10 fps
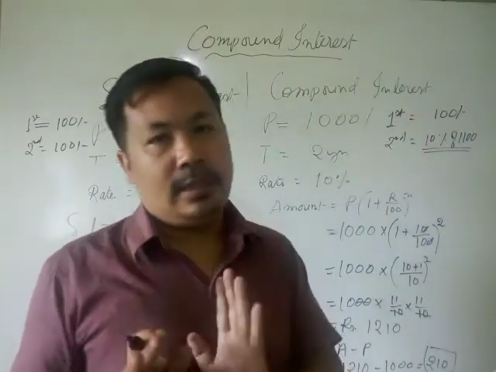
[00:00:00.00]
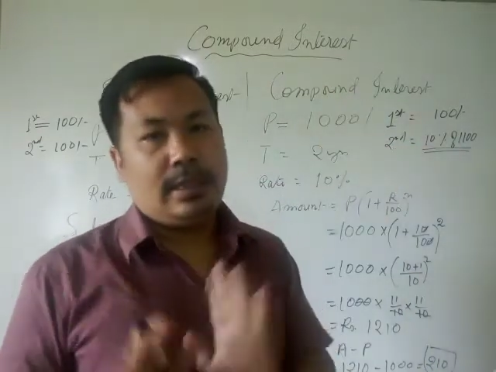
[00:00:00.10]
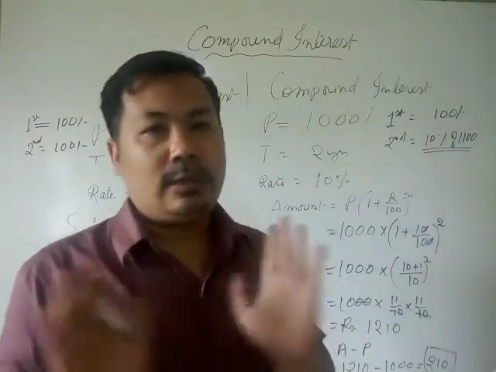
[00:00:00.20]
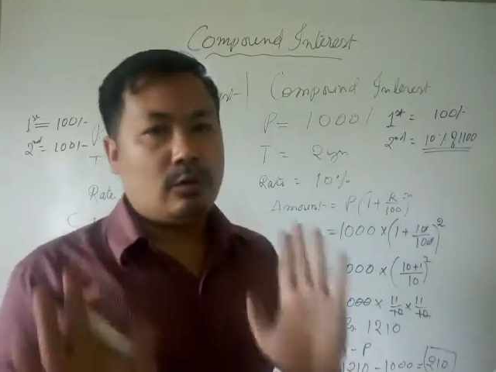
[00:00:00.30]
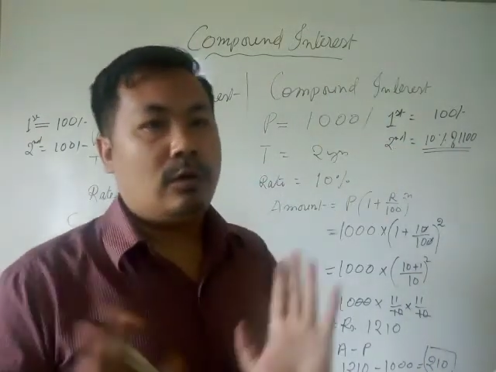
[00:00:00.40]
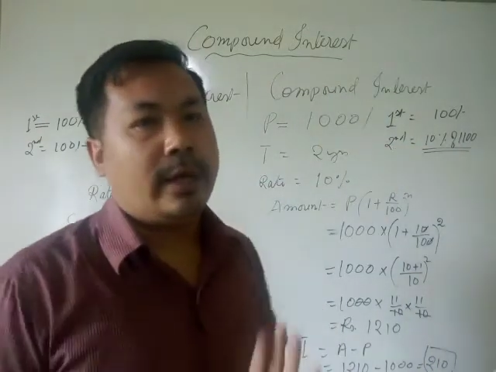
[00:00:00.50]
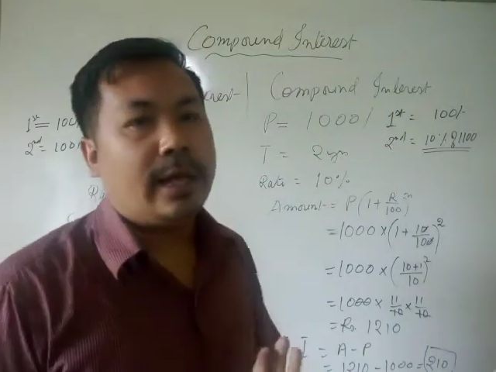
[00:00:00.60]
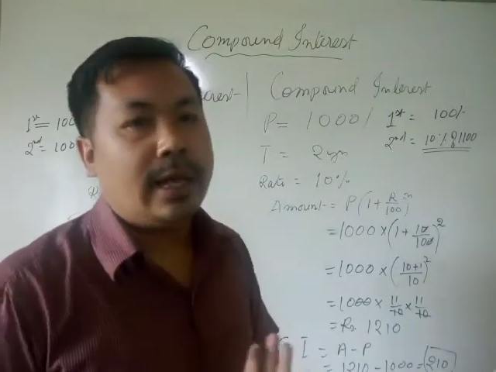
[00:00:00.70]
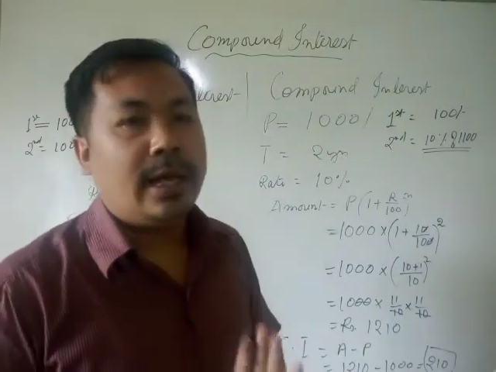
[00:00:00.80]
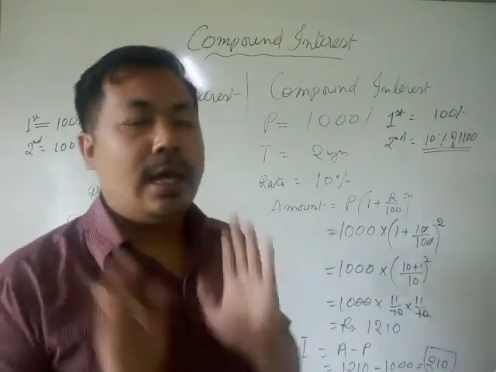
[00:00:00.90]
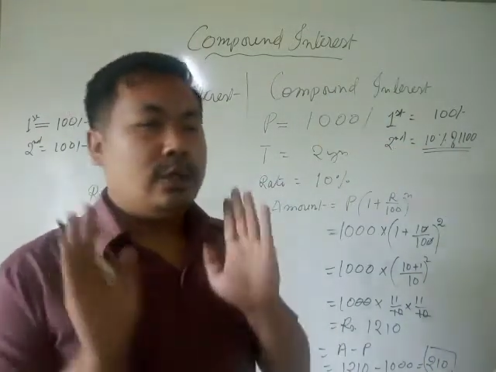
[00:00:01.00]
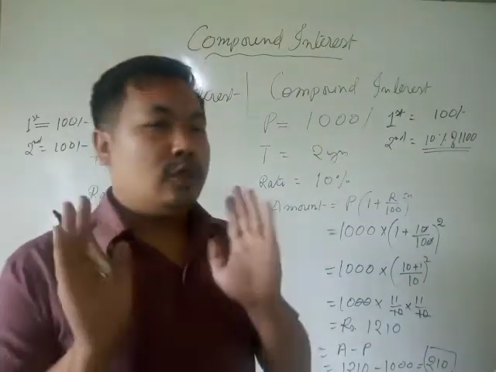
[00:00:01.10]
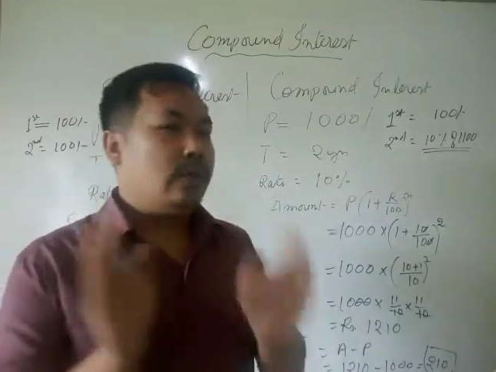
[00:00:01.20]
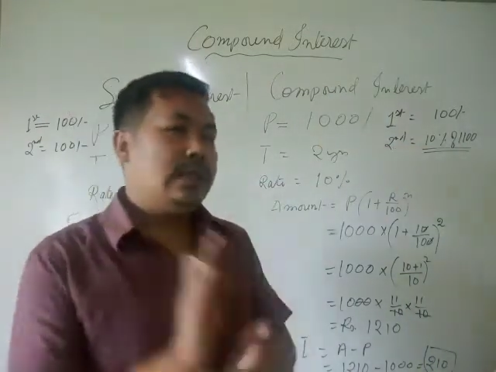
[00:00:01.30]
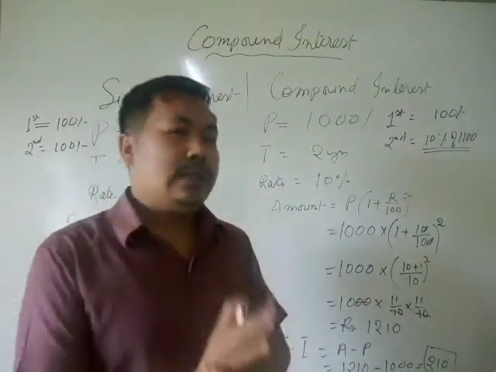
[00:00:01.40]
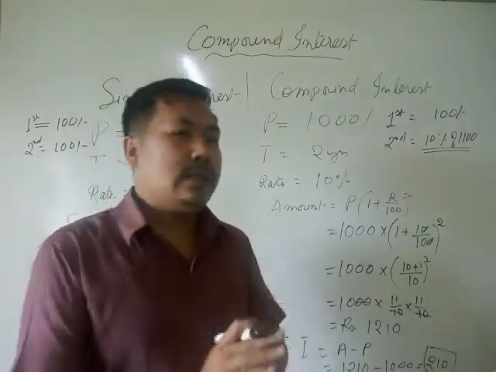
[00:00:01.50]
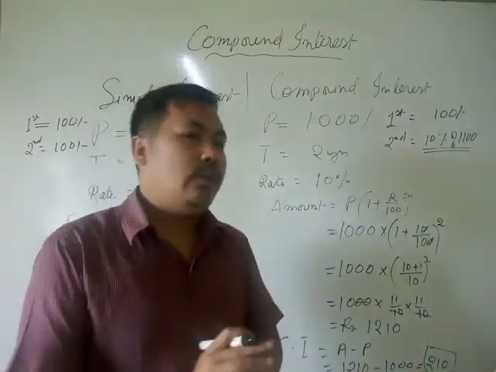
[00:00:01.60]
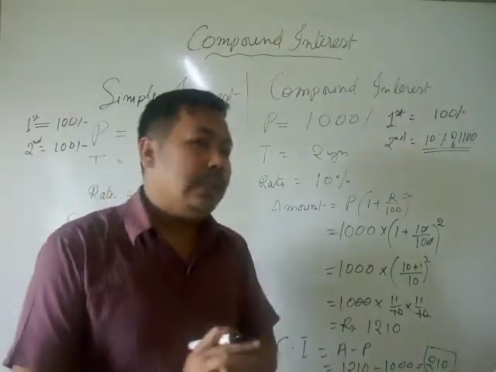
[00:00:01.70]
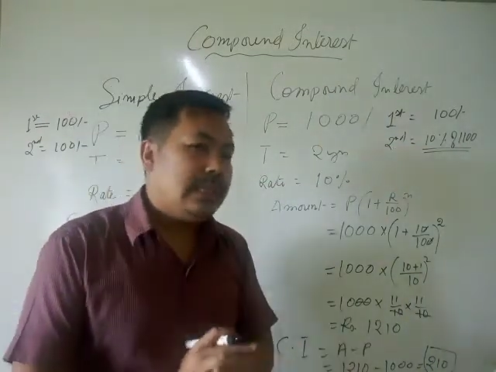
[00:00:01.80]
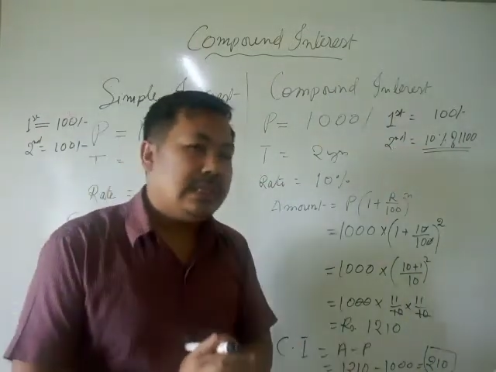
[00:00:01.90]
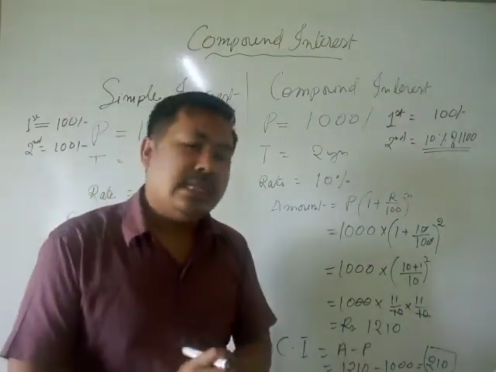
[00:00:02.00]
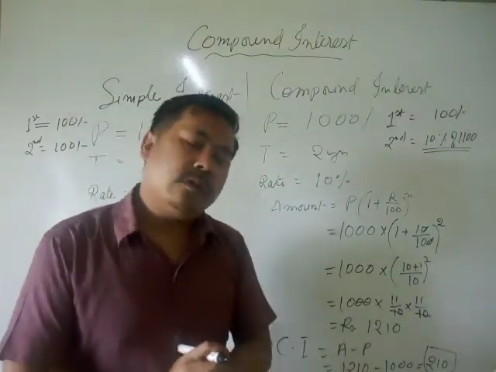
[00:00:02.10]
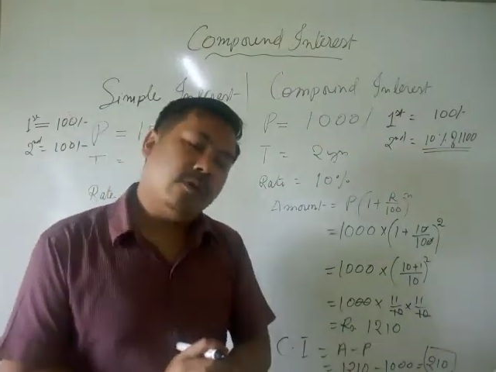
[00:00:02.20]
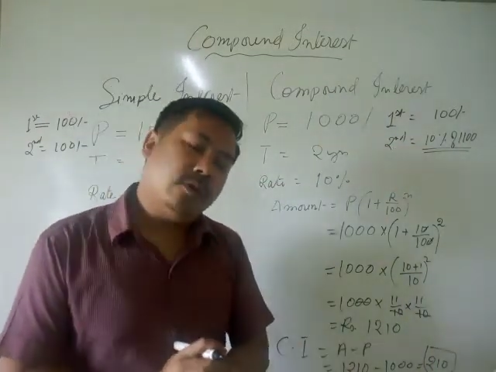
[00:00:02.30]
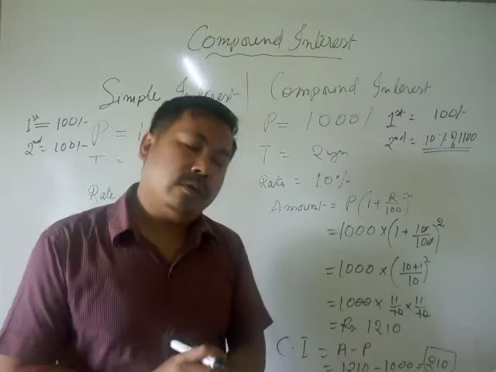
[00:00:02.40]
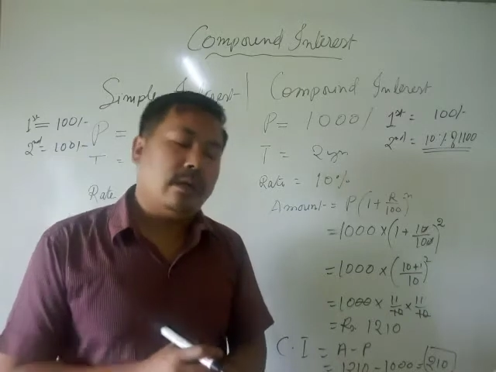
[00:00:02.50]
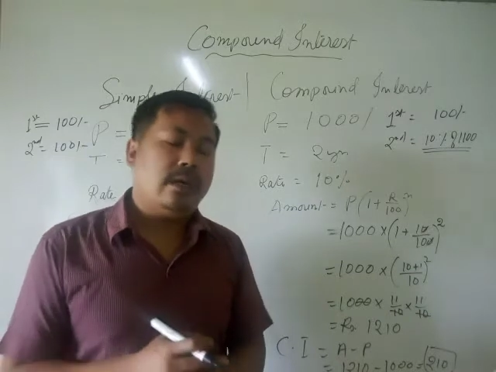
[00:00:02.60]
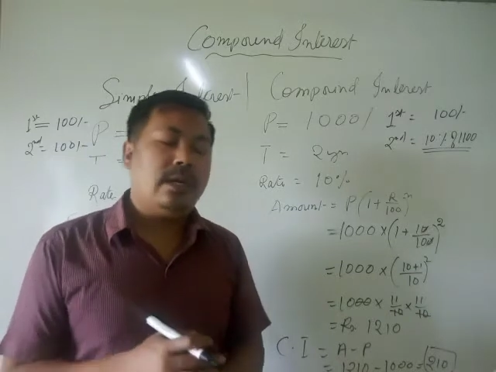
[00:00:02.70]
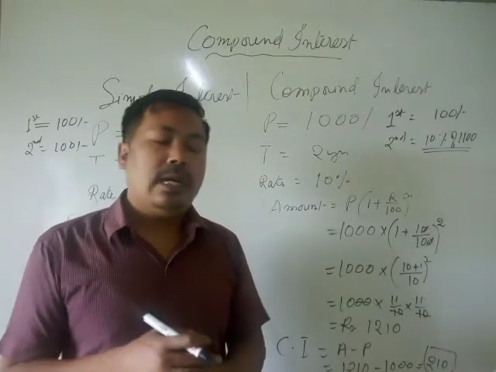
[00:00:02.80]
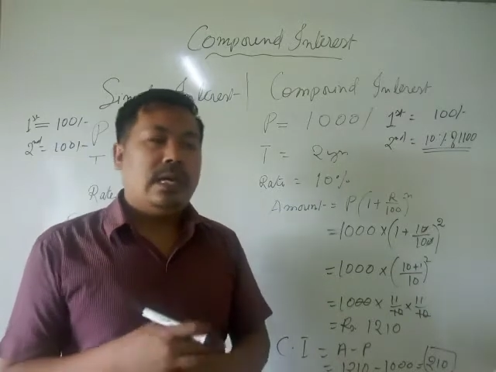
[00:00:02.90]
That's all clear. So we just let us go to our